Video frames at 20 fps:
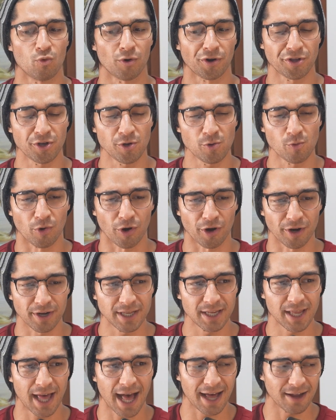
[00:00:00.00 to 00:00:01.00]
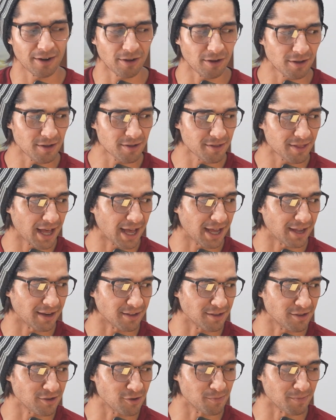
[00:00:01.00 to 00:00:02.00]
Were you worried at all
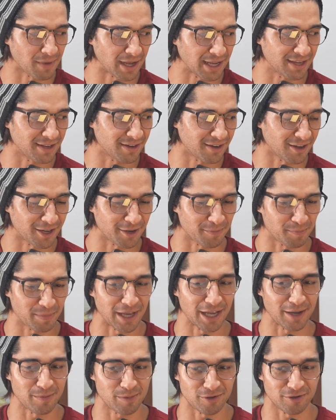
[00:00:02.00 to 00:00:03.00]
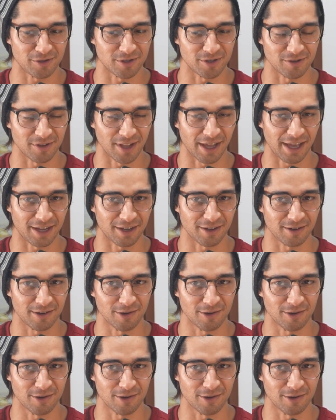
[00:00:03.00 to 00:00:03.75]
that you might not be able to like